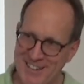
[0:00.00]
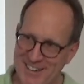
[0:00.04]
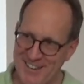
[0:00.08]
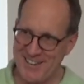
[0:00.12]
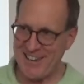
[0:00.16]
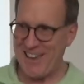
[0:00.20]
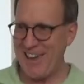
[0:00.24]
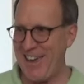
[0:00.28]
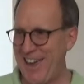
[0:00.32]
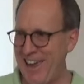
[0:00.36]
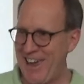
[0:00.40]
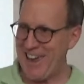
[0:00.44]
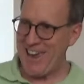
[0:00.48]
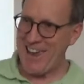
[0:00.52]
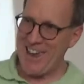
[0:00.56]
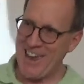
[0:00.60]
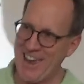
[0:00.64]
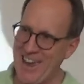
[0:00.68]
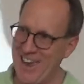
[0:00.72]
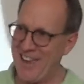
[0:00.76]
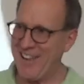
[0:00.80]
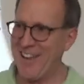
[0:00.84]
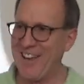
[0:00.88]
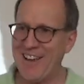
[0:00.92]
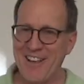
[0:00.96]

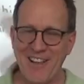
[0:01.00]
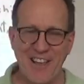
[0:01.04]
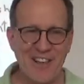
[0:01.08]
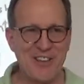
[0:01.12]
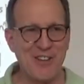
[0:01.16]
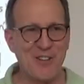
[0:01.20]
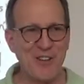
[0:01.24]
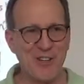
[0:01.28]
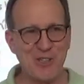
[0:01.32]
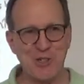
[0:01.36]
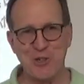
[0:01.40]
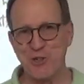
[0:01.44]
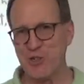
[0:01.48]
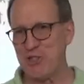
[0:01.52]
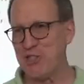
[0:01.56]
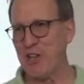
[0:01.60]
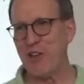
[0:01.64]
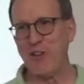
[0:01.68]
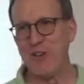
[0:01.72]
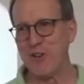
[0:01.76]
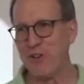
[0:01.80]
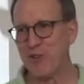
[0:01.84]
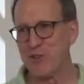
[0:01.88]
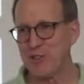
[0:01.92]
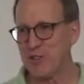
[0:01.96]
Hey, like, unless you're
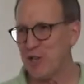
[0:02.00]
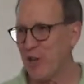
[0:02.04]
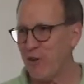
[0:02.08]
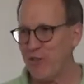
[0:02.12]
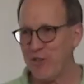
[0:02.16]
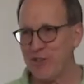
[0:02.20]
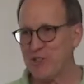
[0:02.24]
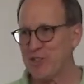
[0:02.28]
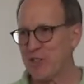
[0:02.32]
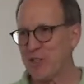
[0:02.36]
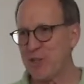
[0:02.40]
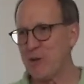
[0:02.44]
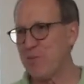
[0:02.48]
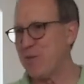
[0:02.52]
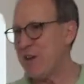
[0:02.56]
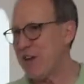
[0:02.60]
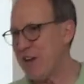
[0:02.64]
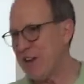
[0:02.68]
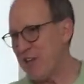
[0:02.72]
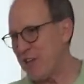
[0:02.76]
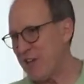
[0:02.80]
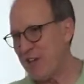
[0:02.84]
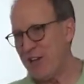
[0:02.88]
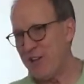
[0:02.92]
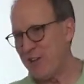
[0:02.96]
selling yourself as a
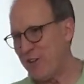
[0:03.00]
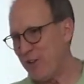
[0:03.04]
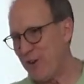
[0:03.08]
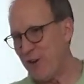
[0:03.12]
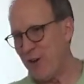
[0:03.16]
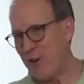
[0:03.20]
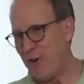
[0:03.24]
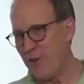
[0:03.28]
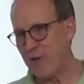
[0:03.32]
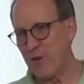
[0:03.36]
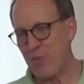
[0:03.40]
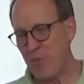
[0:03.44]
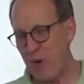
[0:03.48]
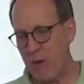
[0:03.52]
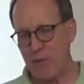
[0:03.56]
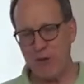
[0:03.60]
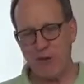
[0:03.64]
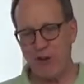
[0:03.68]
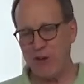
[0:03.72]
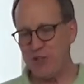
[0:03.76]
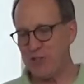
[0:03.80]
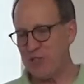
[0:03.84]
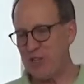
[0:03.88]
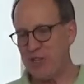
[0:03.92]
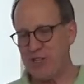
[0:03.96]
comedian, you know, you're probably
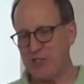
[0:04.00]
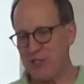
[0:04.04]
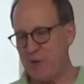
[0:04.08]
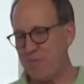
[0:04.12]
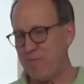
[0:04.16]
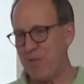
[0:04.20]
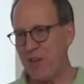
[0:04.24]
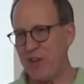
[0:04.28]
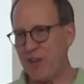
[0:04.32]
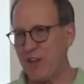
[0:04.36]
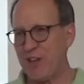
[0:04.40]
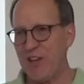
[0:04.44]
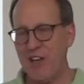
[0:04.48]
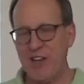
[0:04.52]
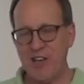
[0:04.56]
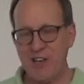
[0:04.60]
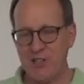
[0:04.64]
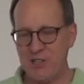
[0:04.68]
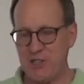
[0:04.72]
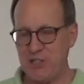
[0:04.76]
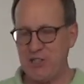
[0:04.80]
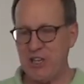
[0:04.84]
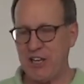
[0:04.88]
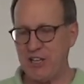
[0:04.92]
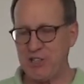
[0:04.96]
going to say something
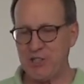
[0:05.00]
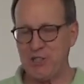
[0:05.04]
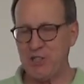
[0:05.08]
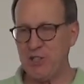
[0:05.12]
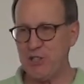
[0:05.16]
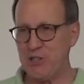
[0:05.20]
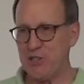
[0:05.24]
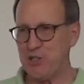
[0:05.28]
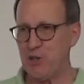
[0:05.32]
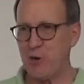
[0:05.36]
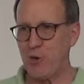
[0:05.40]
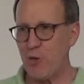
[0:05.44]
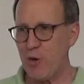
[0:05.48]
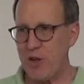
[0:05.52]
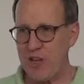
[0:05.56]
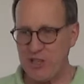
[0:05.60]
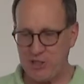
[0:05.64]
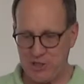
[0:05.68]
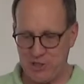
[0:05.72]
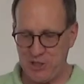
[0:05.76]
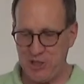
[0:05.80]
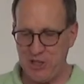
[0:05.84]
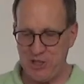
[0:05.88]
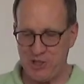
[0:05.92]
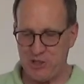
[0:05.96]
sexist or
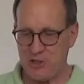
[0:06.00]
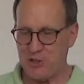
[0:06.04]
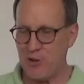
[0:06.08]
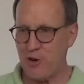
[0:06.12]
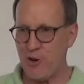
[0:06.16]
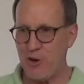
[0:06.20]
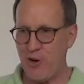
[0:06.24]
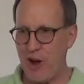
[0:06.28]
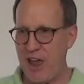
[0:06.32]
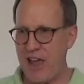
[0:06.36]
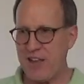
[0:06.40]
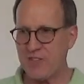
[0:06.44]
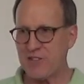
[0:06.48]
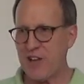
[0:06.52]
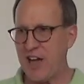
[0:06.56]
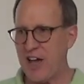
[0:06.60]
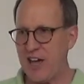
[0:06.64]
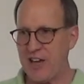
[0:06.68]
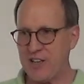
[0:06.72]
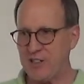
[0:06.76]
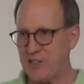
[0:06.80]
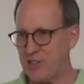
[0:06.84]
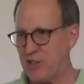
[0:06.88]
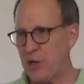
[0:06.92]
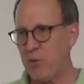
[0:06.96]
racist or
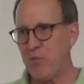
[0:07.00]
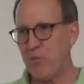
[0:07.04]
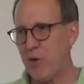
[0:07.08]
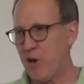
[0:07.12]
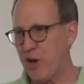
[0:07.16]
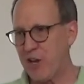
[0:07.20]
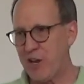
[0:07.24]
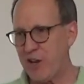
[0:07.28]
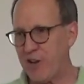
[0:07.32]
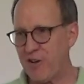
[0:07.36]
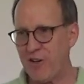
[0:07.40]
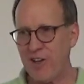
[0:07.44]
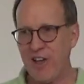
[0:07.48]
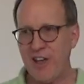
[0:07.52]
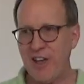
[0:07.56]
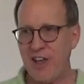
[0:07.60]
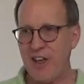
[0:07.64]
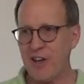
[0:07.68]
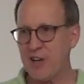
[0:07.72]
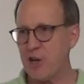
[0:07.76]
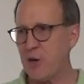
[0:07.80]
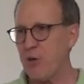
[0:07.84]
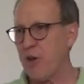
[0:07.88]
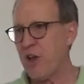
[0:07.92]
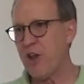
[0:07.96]
anti-somebody.
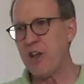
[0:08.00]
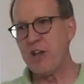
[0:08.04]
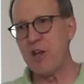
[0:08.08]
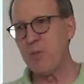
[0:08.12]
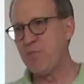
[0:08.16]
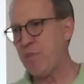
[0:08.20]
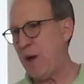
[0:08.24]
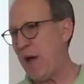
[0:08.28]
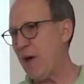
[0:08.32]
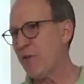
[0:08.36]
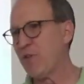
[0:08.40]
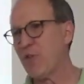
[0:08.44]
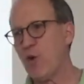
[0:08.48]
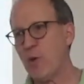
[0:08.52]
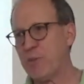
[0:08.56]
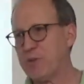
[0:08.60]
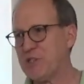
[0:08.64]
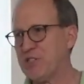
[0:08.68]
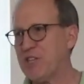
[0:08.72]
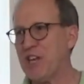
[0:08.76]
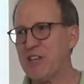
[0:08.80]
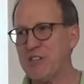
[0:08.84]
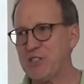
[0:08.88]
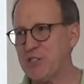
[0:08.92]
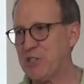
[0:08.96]
Like, you're bound to
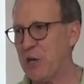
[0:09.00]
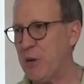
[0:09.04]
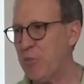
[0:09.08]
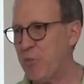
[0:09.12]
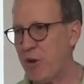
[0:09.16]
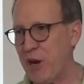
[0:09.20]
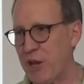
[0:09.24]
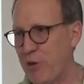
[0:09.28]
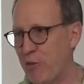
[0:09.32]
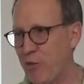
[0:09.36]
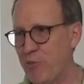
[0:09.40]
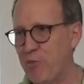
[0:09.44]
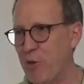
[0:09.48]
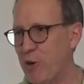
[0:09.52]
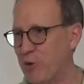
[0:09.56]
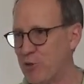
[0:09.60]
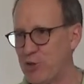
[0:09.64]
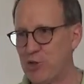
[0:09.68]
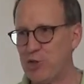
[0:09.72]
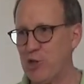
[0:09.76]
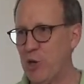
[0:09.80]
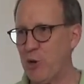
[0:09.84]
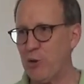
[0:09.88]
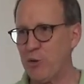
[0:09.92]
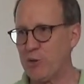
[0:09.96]
upset somebody with
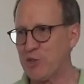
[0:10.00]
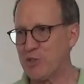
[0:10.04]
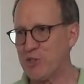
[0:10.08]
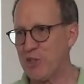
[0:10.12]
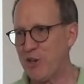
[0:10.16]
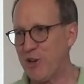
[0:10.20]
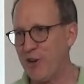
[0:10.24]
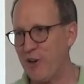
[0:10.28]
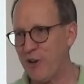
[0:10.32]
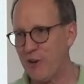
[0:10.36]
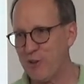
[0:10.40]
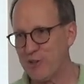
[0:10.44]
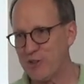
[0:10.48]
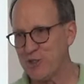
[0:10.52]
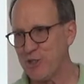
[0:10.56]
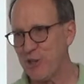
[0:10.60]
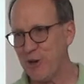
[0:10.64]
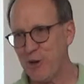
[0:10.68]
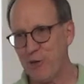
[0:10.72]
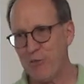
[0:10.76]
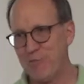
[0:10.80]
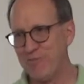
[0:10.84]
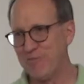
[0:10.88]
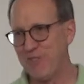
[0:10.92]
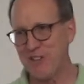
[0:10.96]
most jokes, you know,
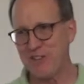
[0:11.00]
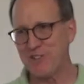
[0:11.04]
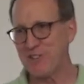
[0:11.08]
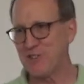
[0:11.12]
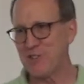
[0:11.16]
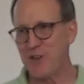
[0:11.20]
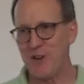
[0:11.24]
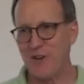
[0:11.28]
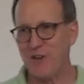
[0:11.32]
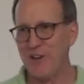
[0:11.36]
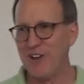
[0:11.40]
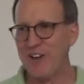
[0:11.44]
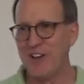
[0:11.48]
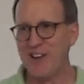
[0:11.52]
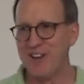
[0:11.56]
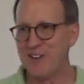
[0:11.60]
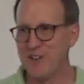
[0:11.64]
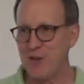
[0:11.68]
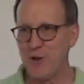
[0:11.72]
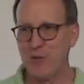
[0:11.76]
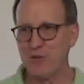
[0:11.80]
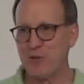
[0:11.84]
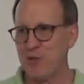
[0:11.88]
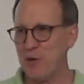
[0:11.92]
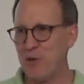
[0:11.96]
so things
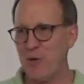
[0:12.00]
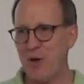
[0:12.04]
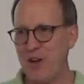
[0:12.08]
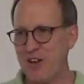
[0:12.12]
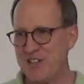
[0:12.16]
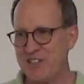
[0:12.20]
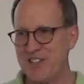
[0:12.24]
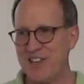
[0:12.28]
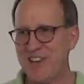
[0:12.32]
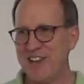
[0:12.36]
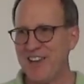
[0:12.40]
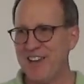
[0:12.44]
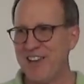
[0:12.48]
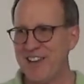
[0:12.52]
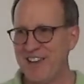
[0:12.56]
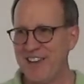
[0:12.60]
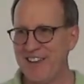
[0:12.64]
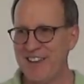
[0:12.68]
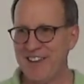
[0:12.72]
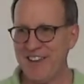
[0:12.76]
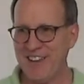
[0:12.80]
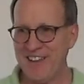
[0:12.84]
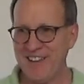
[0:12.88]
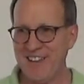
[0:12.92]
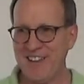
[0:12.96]
don't do
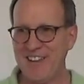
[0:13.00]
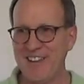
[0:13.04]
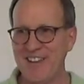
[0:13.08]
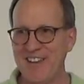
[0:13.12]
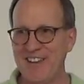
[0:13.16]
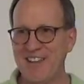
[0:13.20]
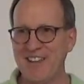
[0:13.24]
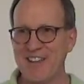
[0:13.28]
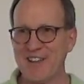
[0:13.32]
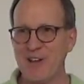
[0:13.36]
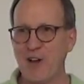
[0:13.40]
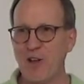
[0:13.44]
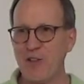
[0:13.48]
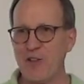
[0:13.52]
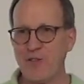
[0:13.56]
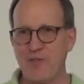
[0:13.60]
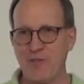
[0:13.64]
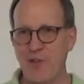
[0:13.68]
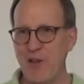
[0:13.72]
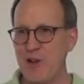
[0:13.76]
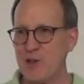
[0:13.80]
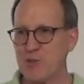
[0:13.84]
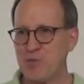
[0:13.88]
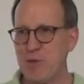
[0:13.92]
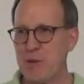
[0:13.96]
it. Like, all the
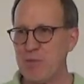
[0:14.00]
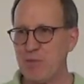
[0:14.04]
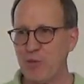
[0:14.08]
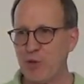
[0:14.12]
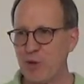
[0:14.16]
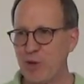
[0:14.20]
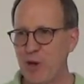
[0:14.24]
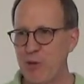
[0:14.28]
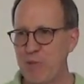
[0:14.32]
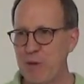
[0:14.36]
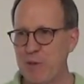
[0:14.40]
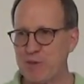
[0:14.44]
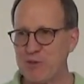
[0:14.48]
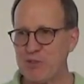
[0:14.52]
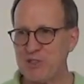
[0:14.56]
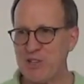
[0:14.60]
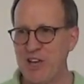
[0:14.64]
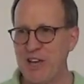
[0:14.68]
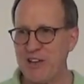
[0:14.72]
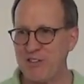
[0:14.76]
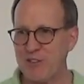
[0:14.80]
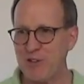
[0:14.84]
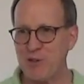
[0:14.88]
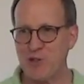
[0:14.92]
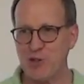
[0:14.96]
French people are going to be
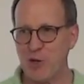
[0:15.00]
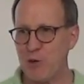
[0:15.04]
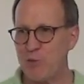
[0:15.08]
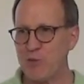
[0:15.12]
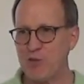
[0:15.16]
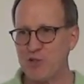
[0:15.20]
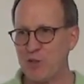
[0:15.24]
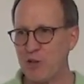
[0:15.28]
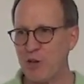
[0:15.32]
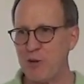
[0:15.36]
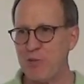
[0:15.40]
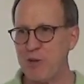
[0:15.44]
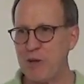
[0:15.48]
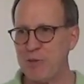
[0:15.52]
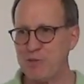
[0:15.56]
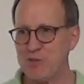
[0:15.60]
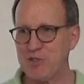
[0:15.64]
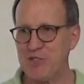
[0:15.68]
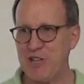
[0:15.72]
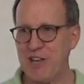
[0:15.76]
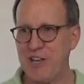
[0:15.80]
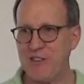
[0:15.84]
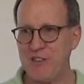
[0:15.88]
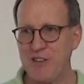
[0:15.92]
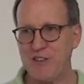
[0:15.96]
upset, the Germans are going to be
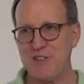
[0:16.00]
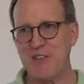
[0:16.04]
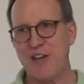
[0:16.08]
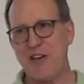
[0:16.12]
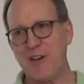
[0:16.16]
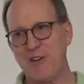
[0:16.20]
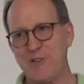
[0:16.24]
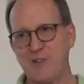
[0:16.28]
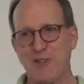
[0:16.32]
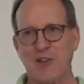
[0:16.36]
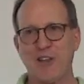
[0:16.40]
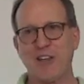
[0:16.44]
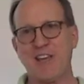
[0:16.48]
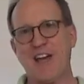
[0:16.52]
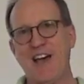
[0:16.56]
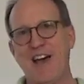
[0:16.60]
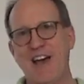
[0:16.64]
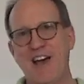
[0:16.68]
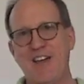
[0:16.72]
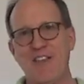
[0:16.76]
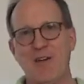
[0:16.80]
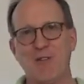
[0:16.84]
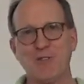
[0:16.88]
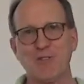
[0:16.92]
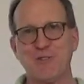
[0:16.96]
upset, the Italians are like,
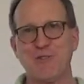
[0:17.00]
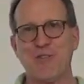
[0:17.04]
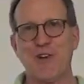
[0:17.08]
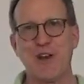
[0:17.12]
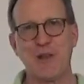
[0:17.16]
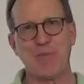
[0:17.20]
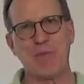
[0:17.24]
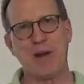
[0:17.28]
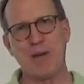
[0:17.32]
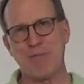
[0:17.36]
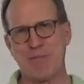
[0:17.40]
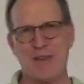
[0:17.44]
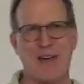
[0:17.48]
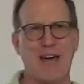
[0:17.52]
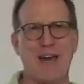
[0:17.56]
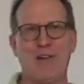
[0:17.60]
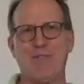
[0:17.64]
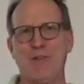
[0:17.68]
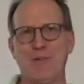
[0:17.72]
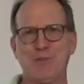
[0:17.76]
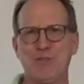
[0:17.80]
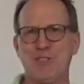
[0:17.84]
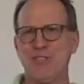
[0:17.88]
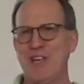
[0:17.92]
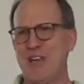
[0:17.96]
that was funny, but I'm kind of
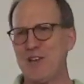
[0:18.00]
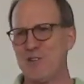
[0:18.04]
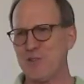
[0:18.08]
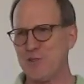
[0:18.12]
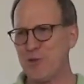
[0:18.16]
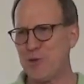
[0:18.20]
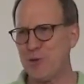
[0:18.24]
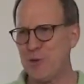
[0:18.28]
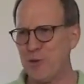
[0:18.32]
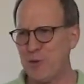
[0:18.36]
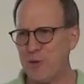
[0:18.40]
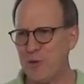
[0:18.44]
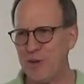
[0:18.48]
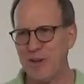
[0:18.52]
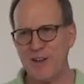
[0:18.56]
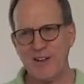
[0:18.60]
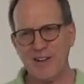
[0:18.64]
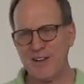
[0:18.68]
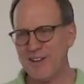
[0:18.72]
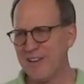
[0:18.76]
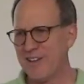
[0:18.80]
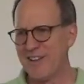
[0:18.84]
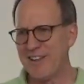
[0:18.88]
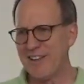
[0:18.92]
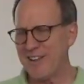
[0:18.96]
upset, too.
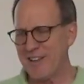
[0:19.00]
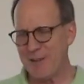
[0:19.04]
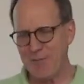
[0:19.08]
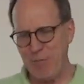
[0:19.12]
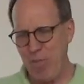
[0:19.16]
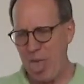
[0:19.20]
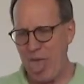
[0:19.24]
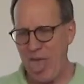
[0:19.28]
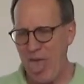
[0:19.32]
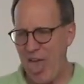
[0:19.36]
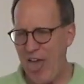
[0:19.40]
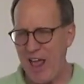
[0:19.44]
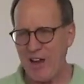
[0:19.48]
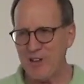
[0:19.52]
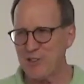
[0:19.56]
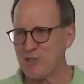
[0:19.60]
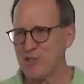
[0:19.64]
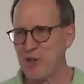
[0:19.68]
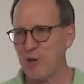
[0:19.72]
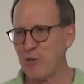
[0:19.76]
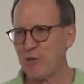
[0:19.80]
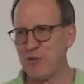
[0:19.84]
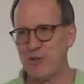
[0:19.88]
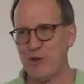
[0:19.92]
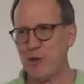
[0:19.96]
Like, just
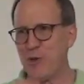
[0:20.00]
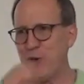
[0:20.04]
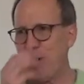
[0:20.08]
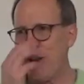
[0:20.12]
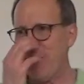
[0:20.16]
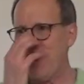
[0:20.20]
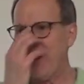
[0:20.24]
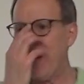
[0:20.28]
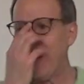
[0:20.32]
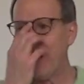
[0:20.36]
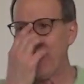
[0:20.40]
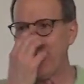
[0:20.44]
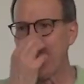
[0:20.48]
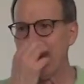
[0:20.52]
don't do it.